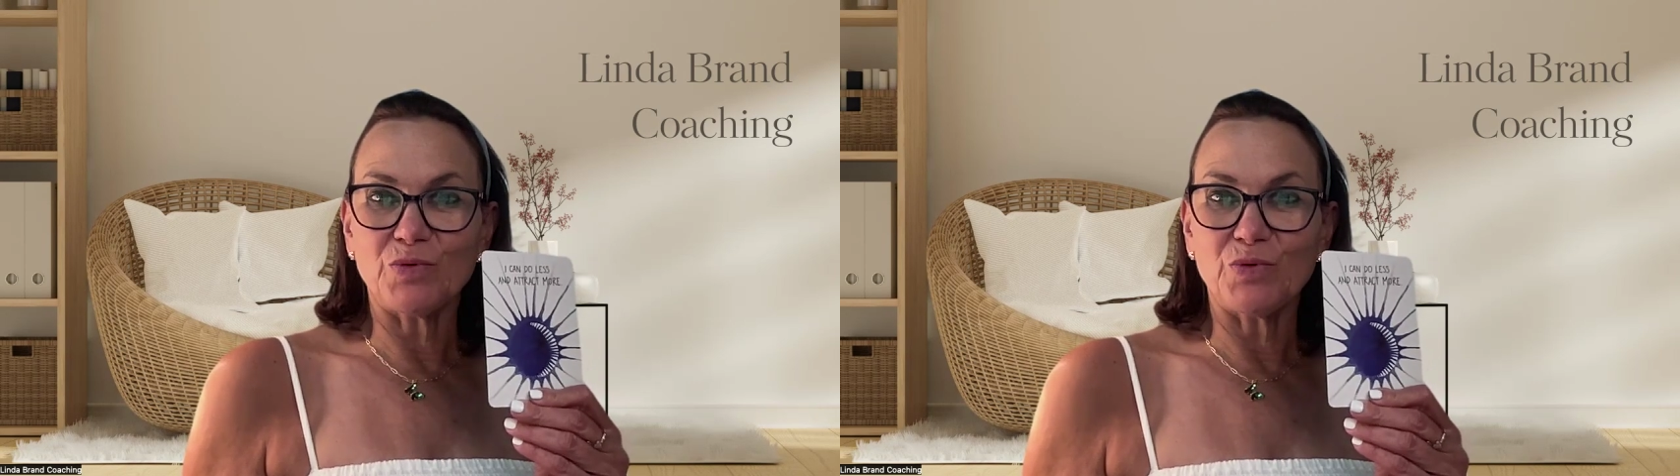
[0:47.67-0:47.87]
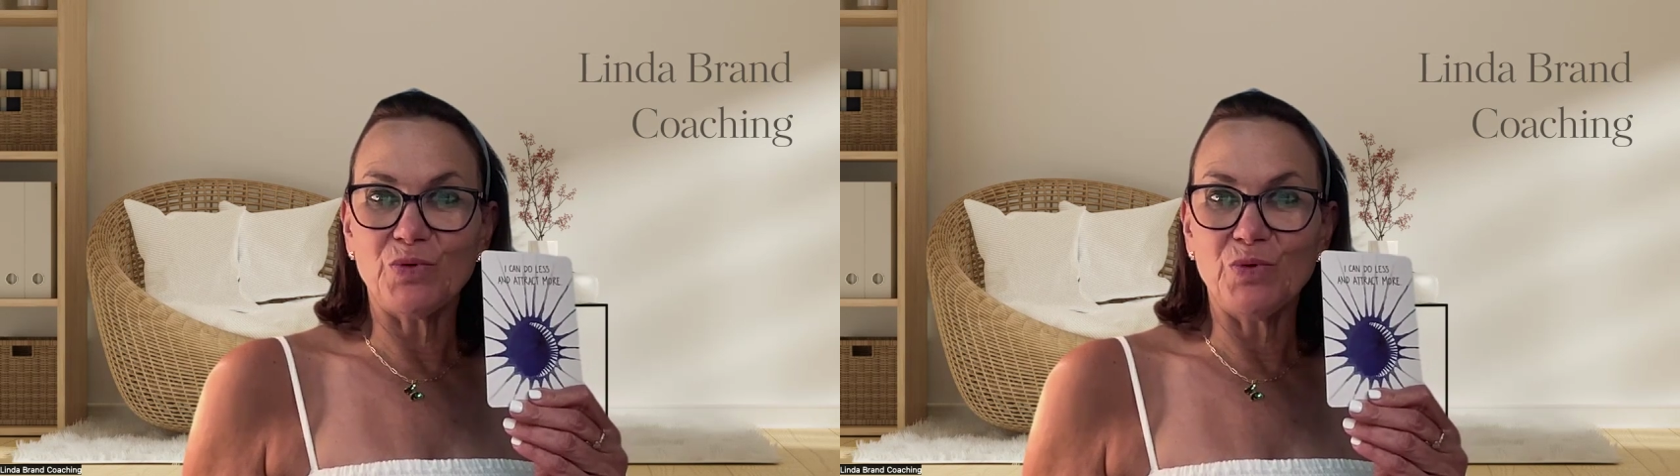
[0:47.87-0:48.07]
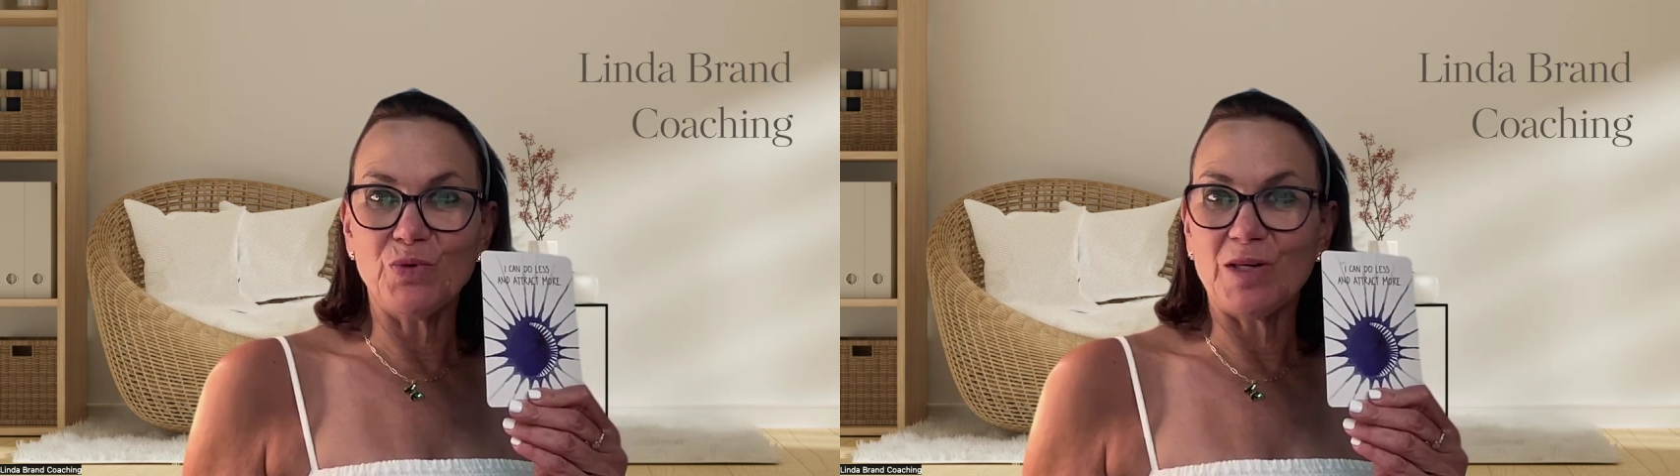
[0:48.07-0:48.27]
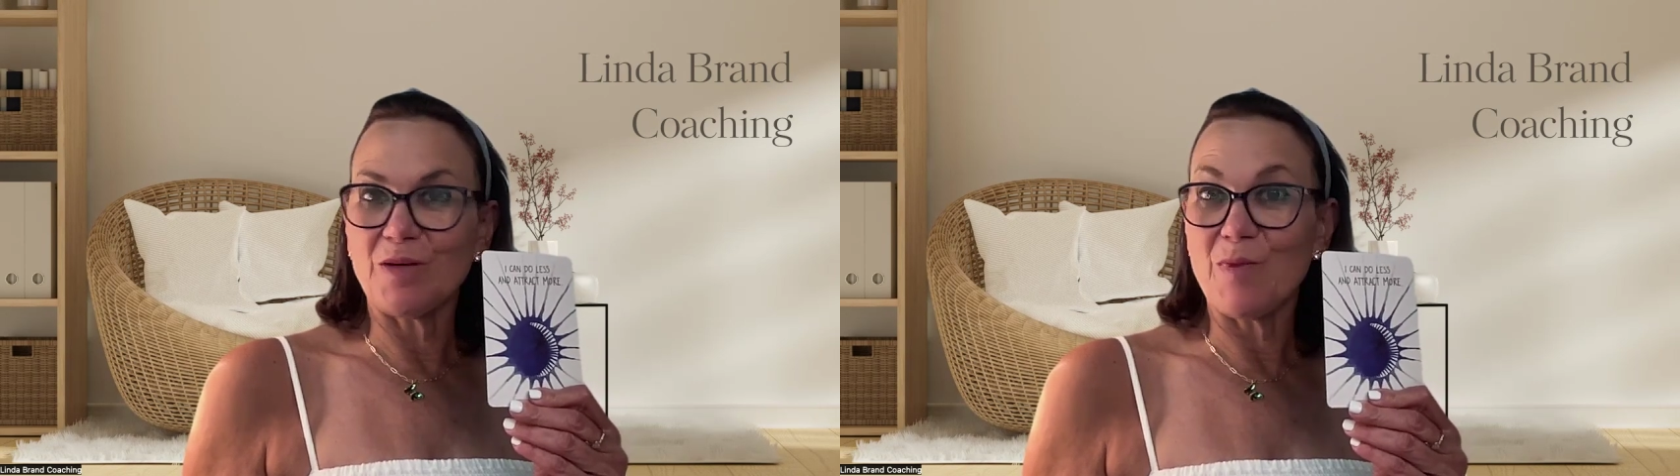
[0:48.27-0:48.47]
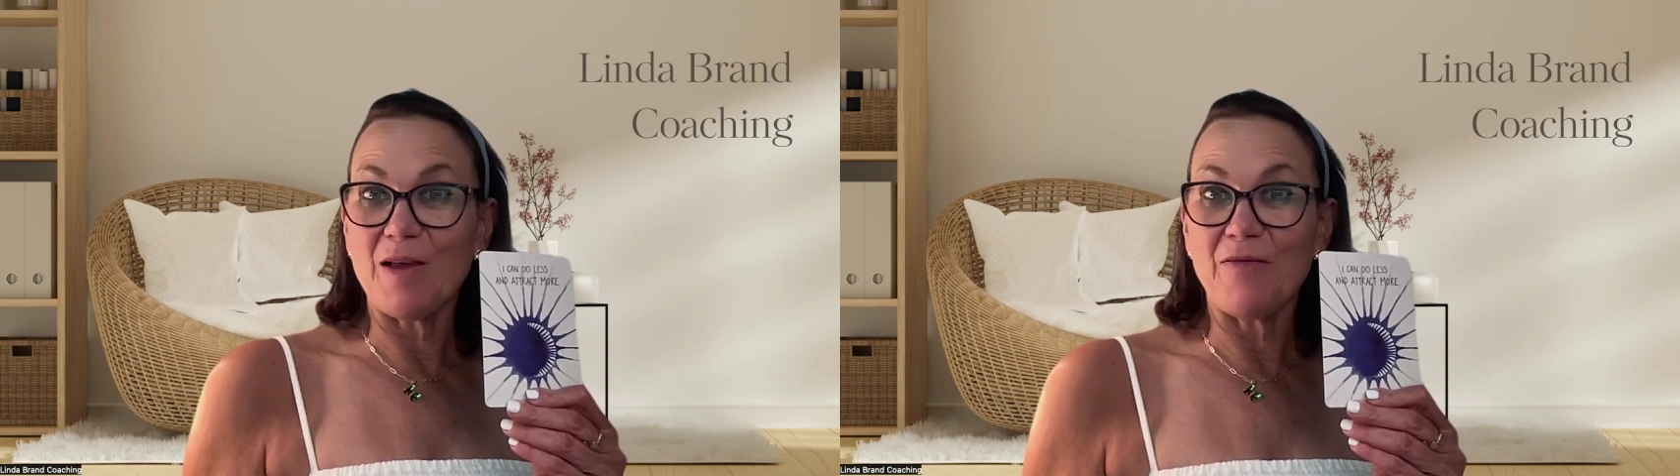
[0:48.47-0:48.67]
Ooh, one
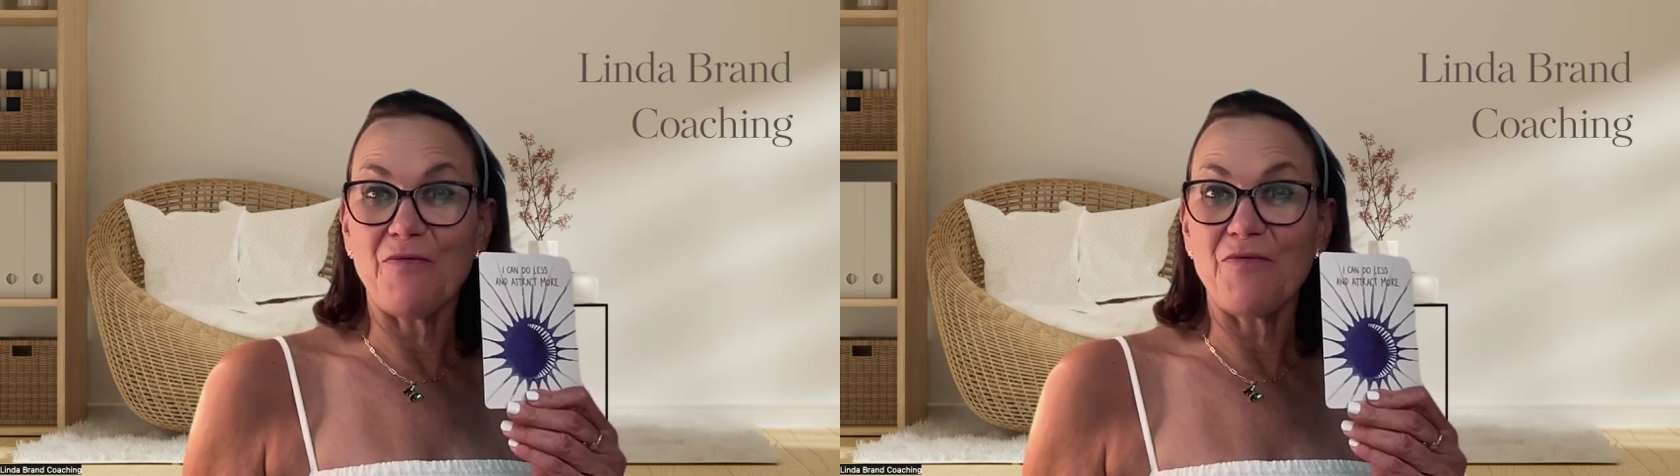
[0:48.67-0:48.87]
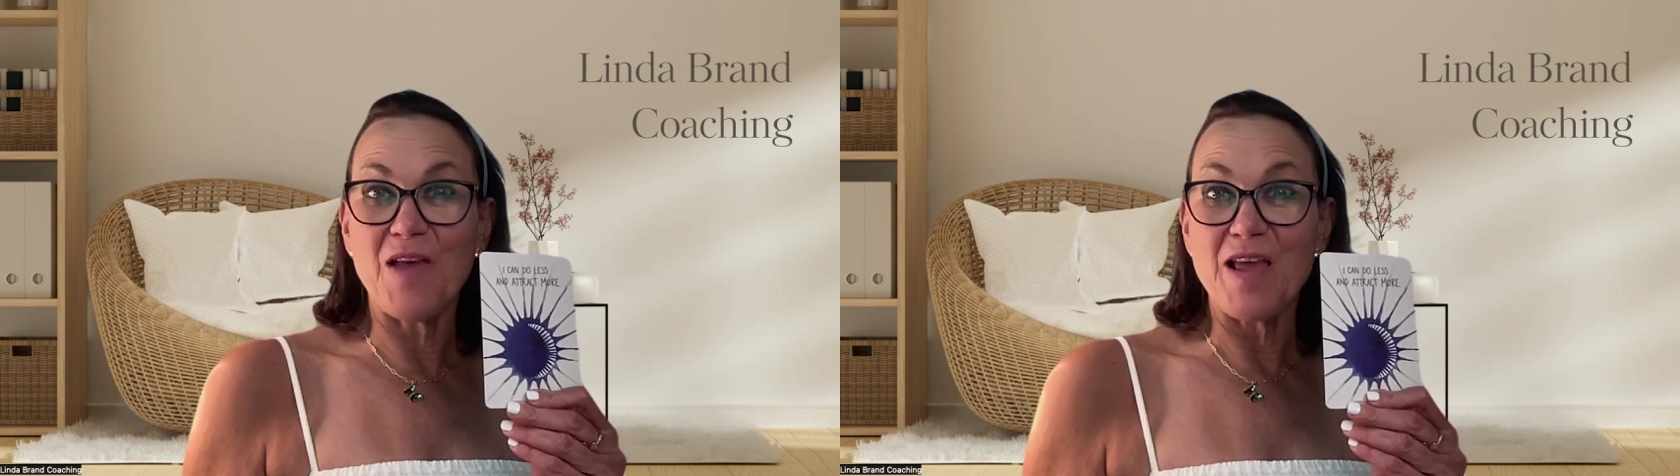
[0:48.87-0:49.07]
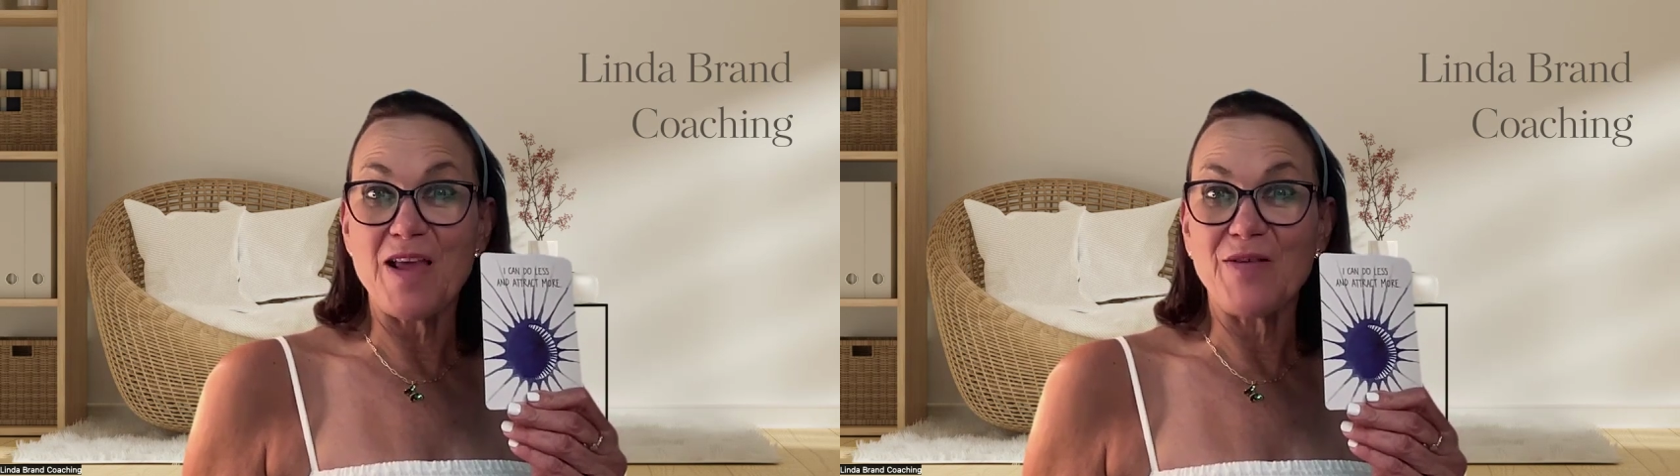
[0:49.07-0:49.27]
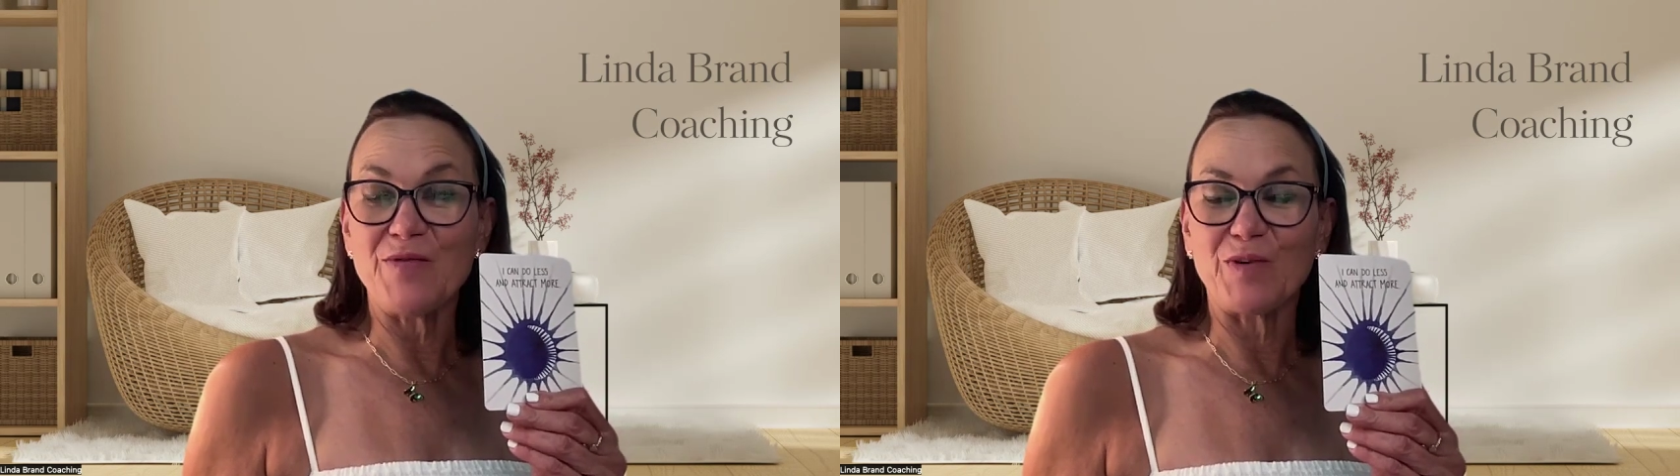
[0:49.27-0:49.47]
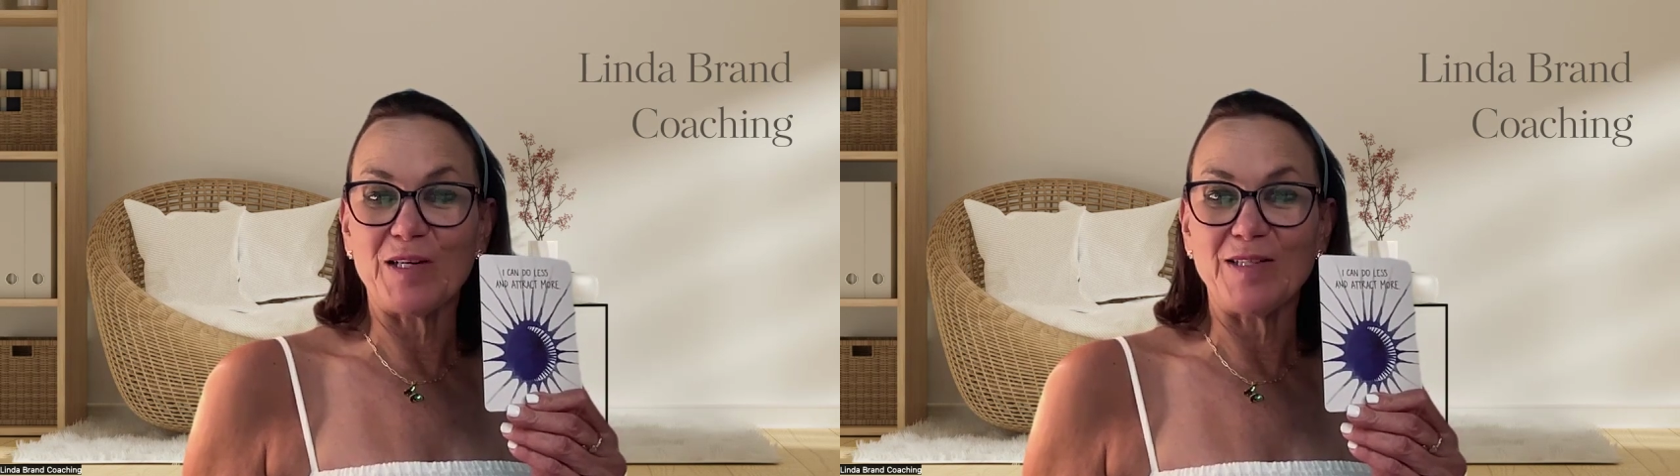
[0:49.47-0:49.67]
of my
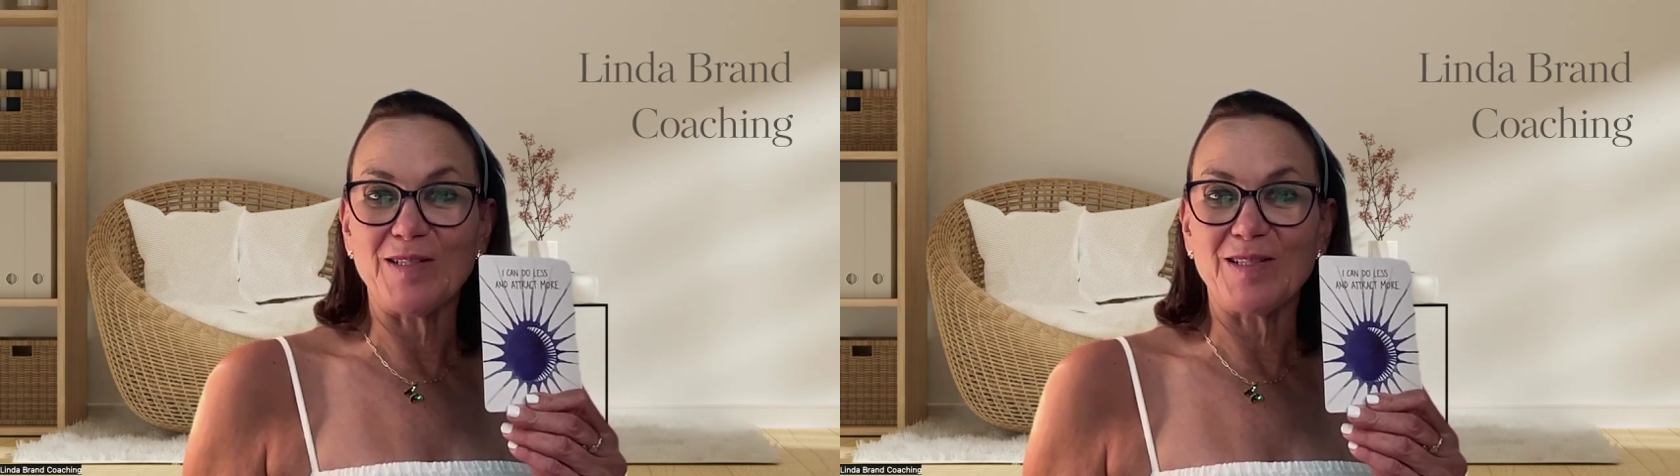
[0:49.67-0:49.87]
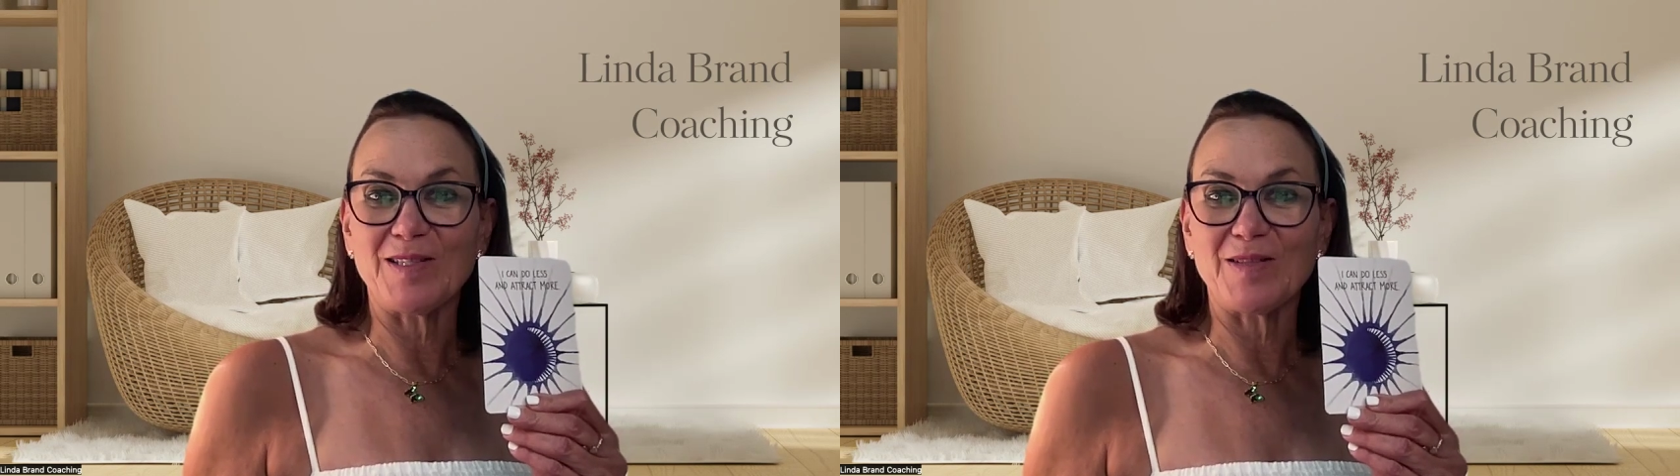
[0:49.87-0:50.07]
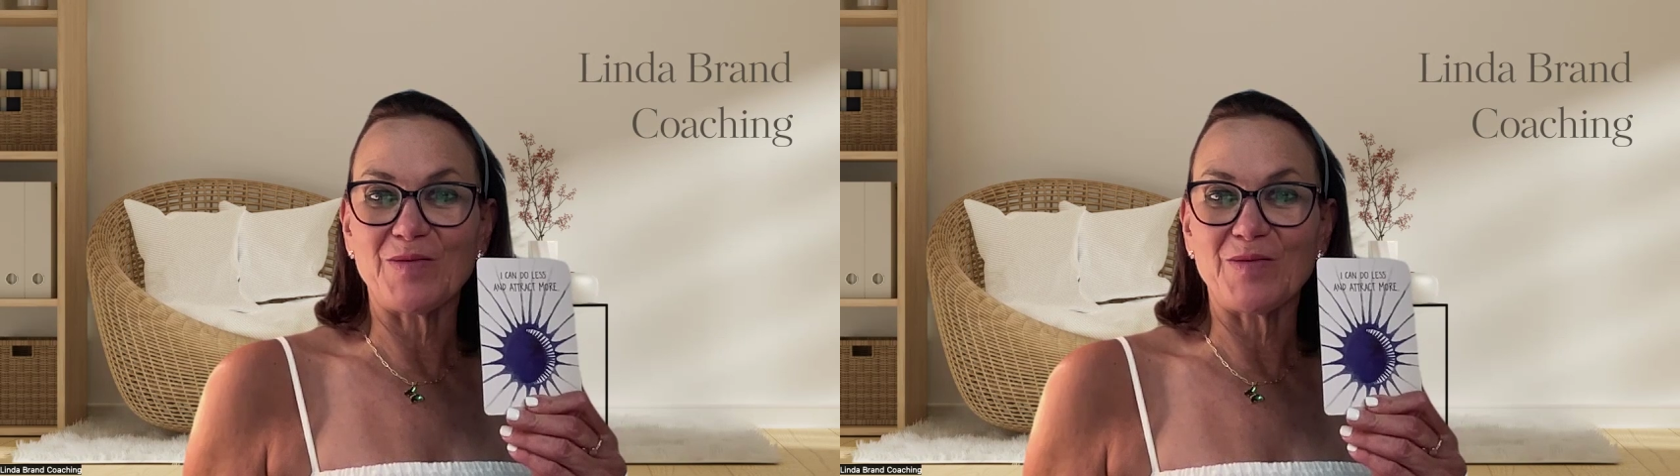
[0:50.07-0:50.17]
favorites.